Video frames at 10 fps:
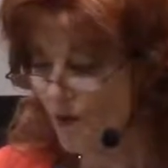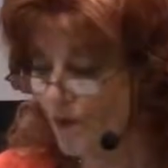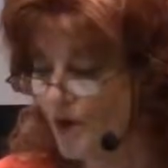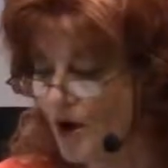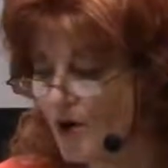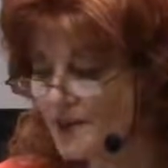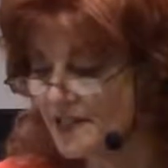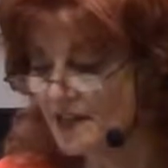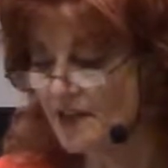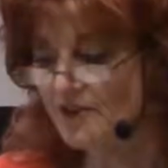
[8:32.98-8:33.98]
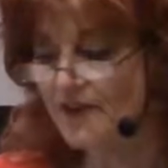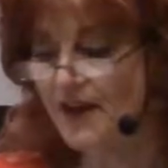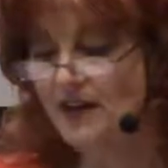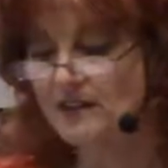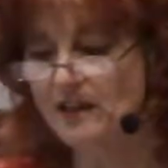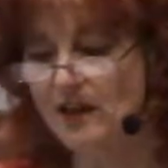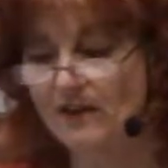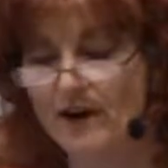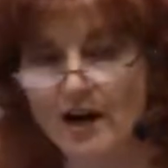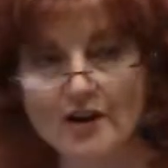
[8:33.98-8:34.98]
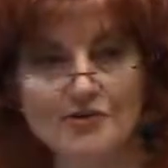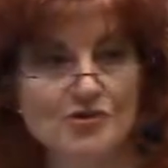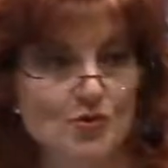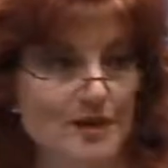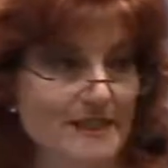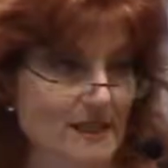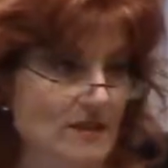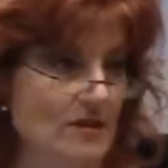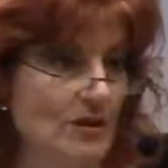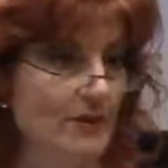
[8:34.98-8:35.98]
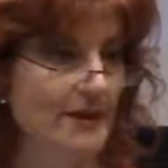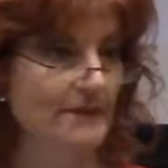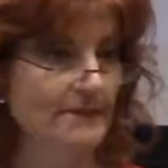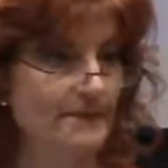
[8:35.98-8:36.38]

We're always at the effect of our choices, aren't we?